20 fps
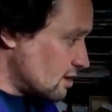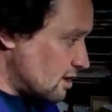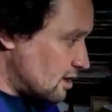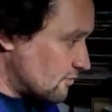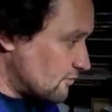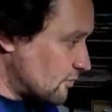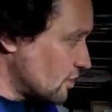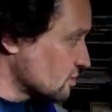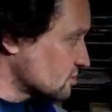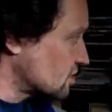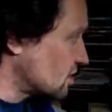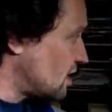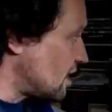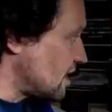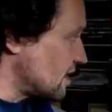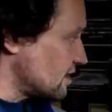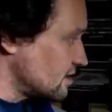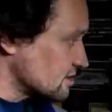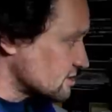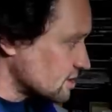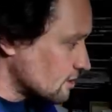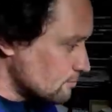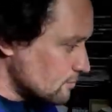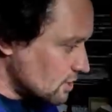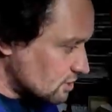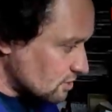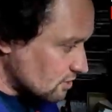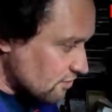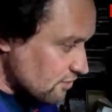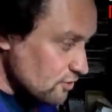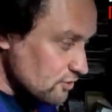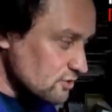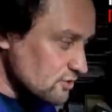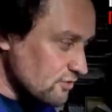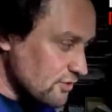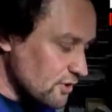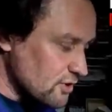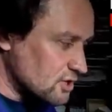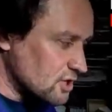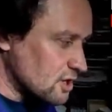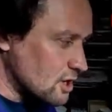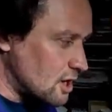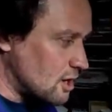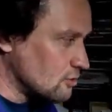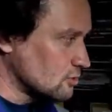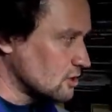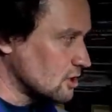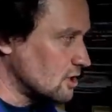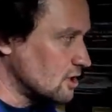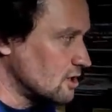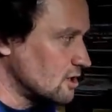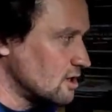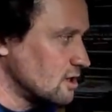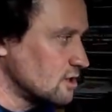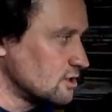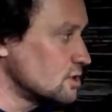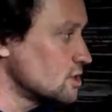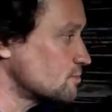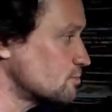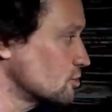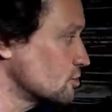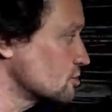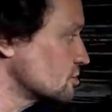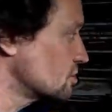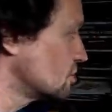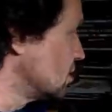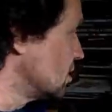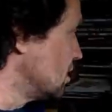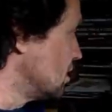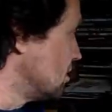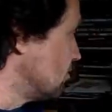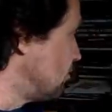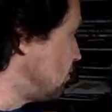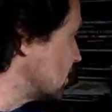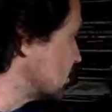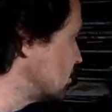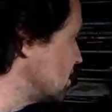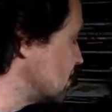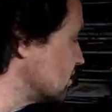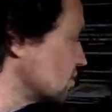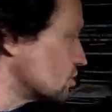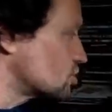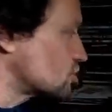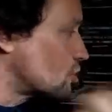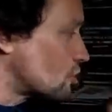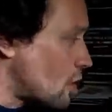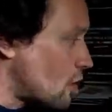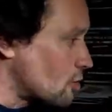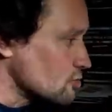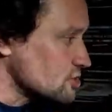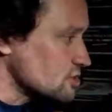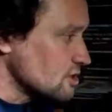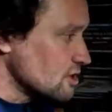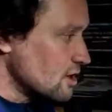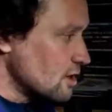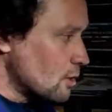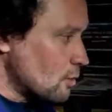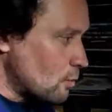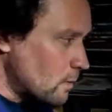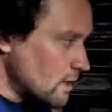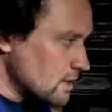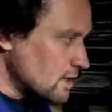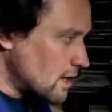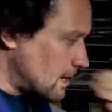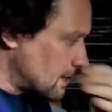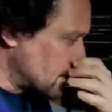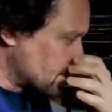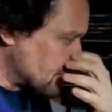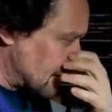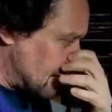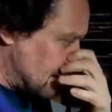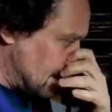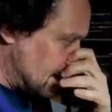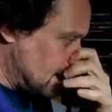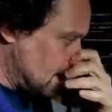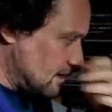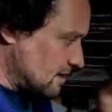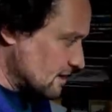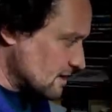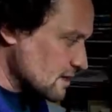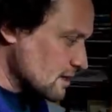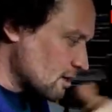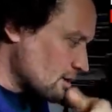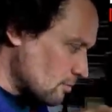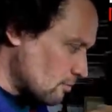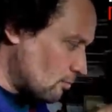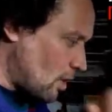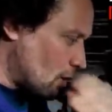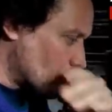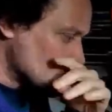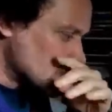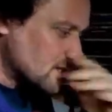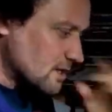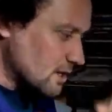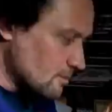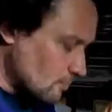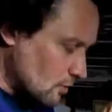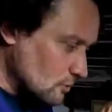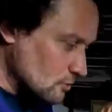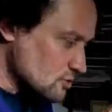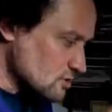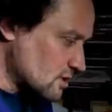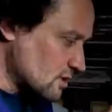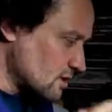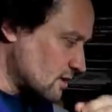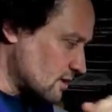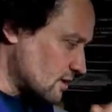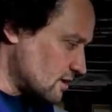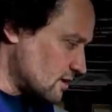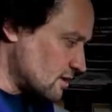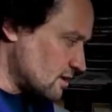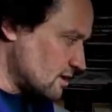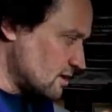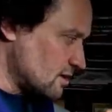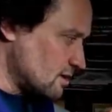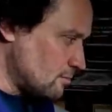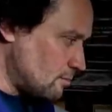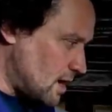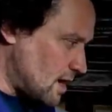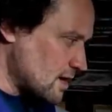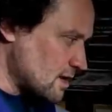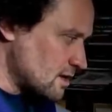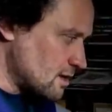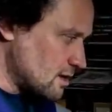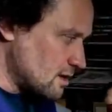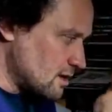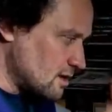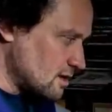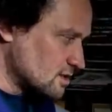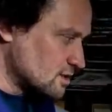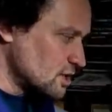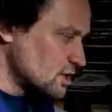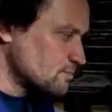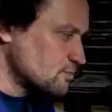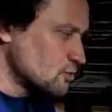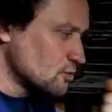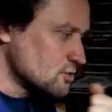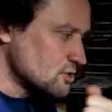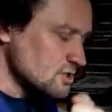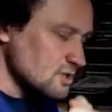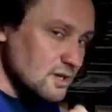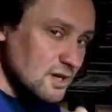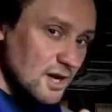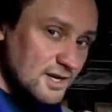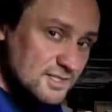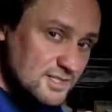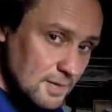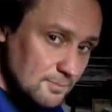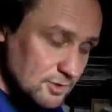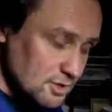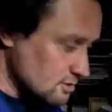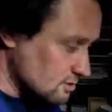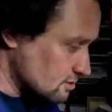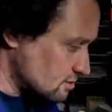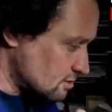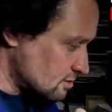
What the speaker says: first I submitted 30 counter disputes, but then it grows when I mostly my disputes accepted.